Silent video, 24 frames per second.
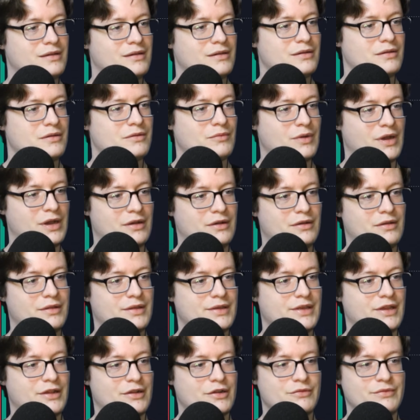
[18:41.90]
Well,
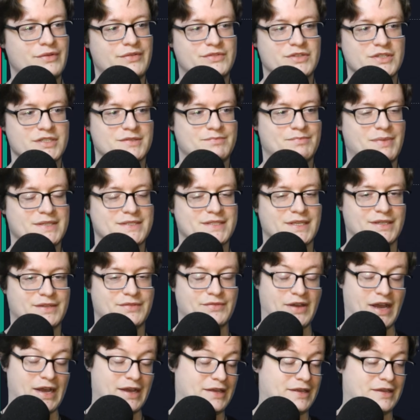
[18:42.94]
here we've just
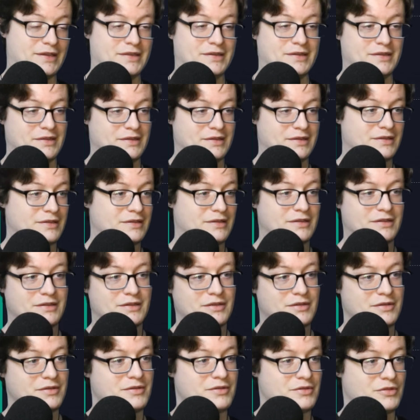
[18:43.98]
specified
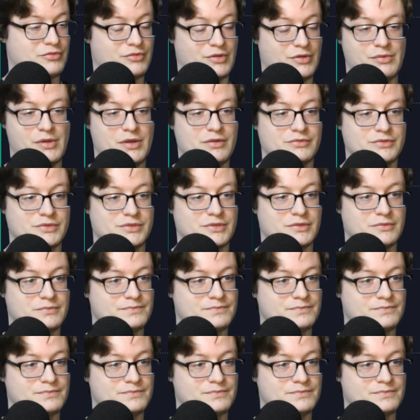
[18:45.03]
3 rows.